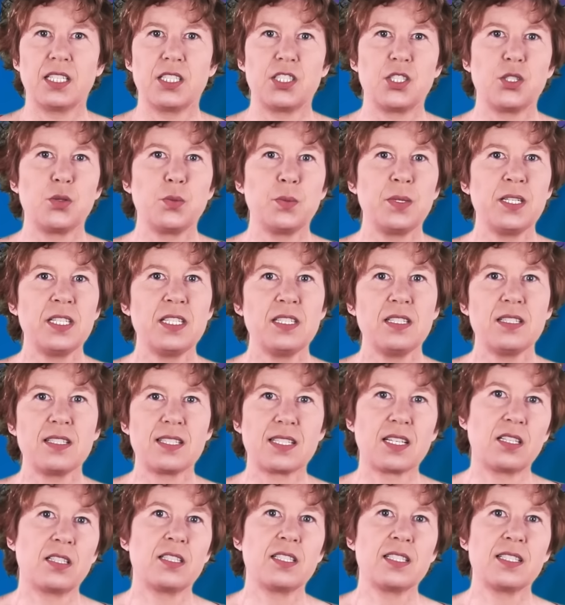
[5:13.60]
To me,
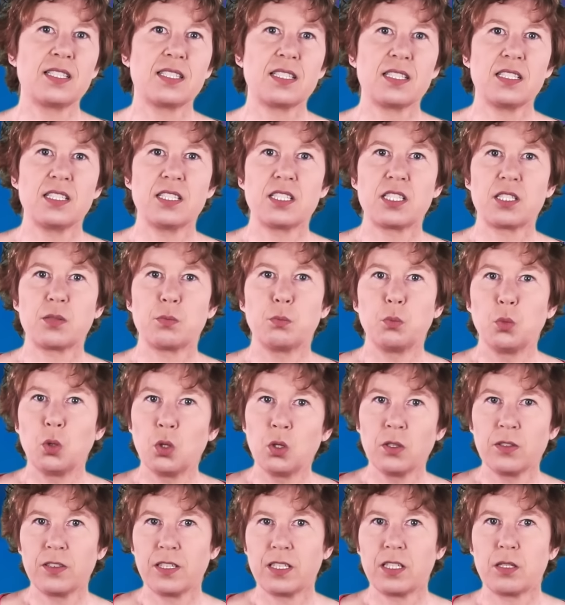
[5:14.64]
science is
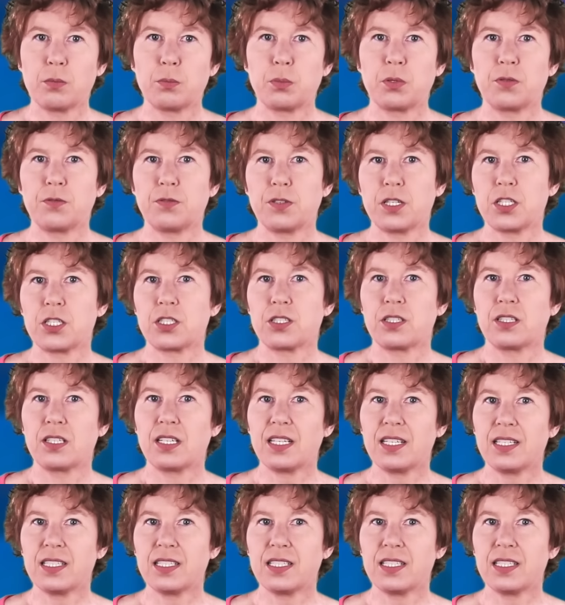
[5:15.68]
more than a profession.